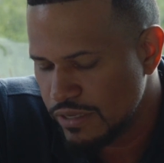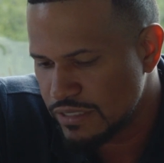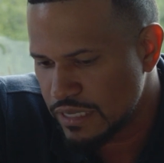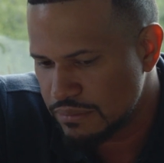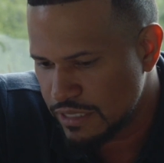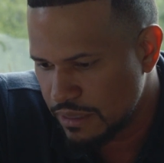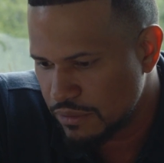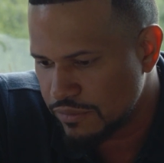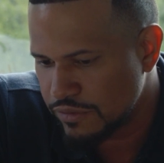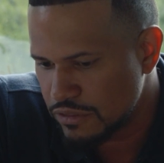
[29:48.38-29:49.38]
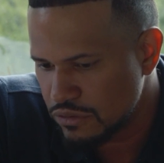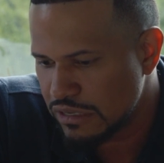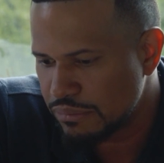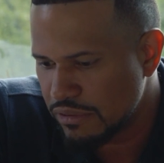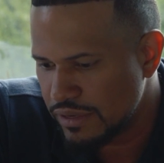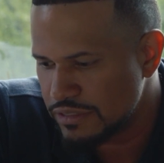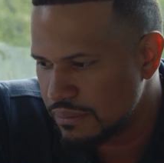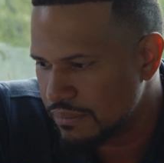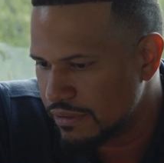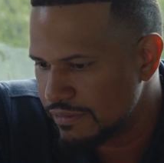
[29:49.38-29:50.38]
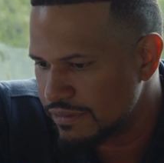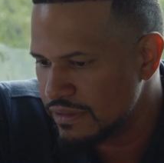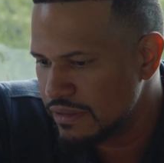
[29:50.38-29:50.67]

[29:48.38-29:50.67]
September for Suicide Prevention Month.